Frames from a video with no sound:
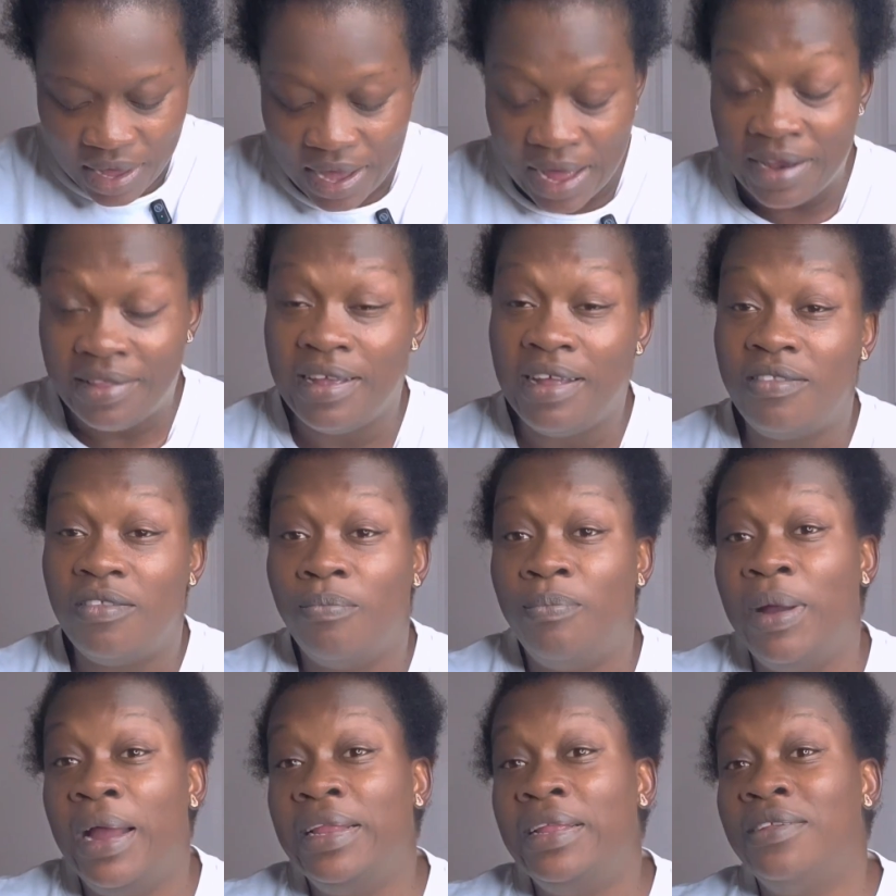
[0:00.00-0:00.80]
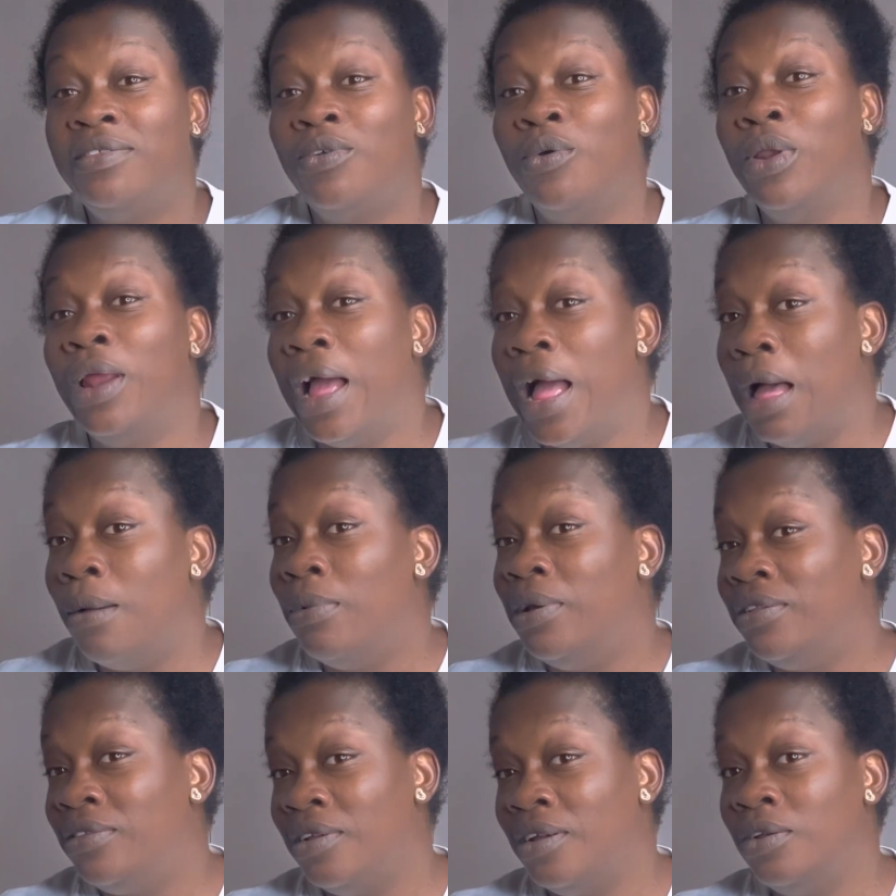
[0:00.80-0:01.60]
I decided to buy this on
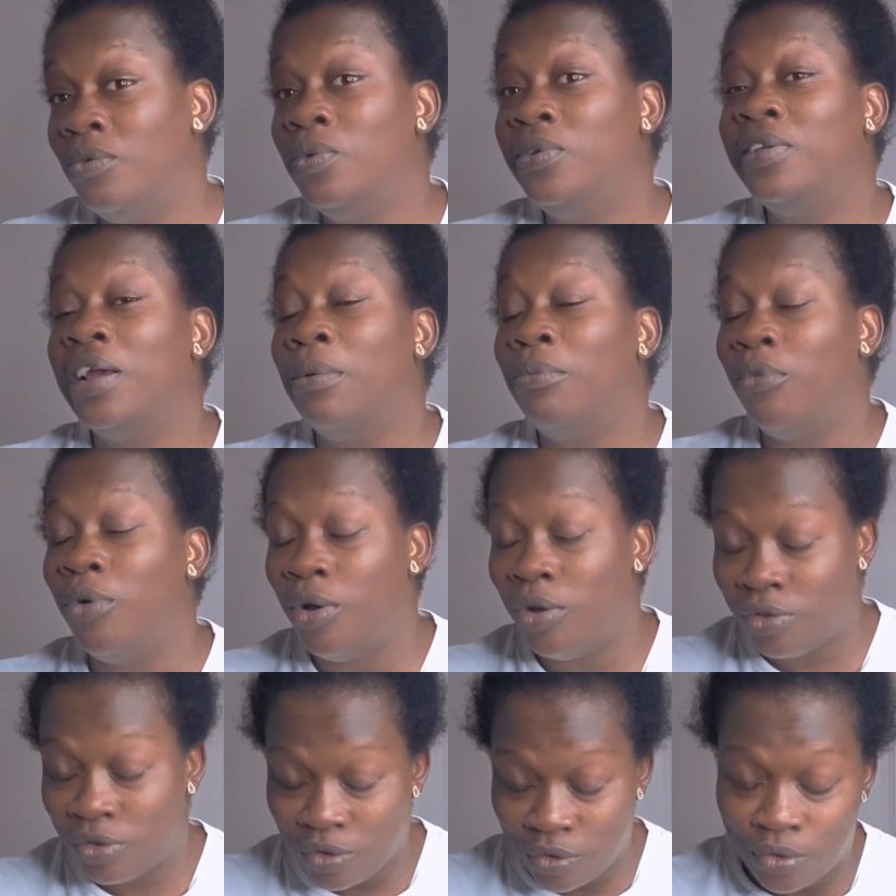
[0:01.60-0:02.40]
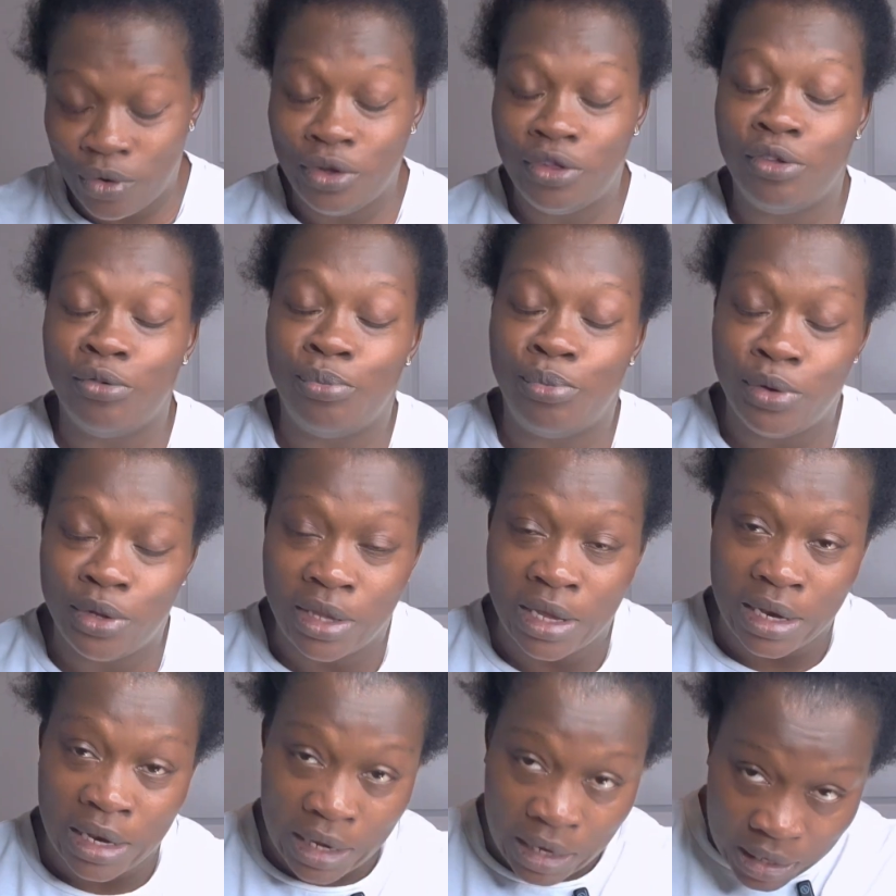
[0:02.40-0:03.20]
Amazon, which I'm also going to
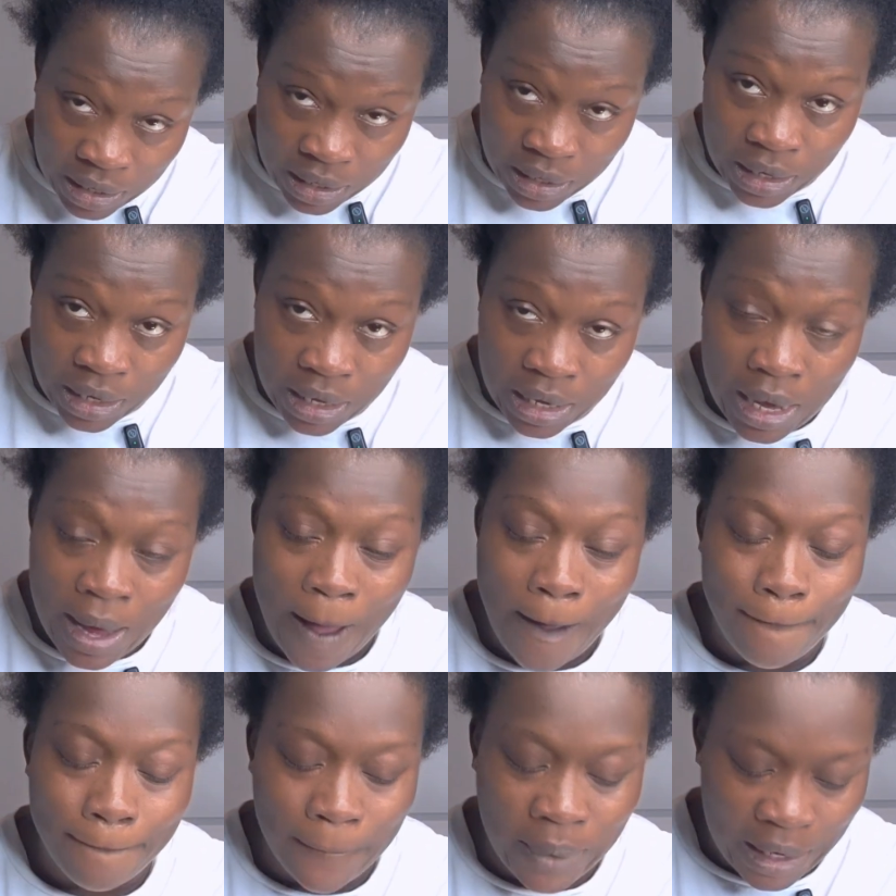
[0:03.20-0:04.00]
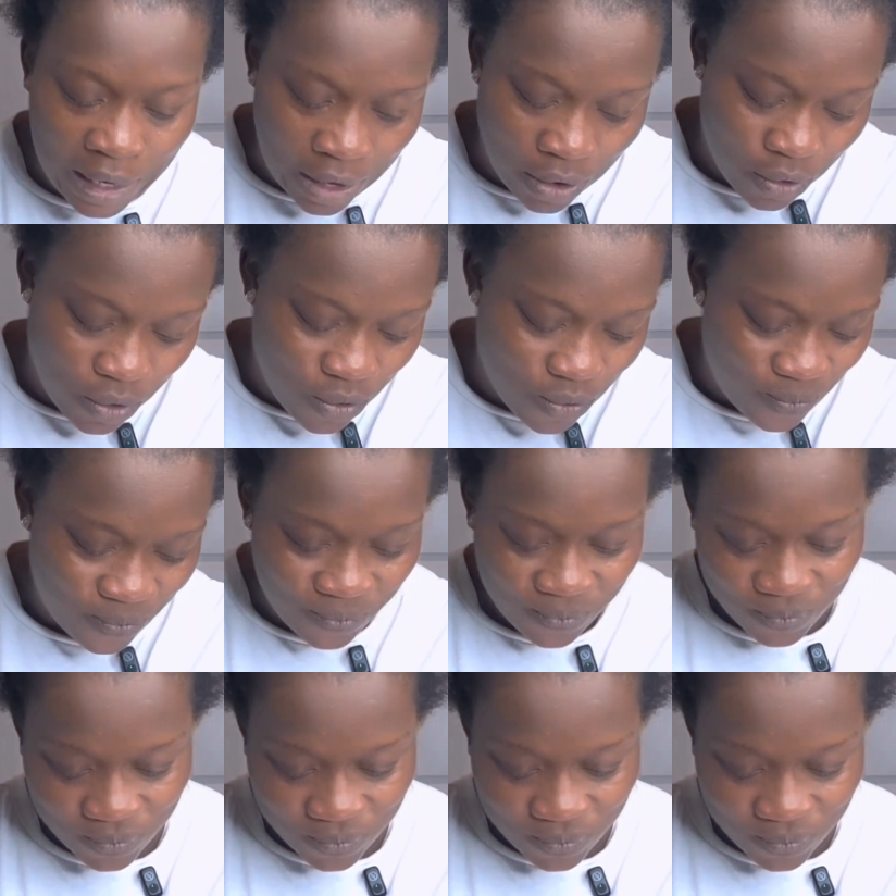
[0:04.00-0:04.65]
put the link below.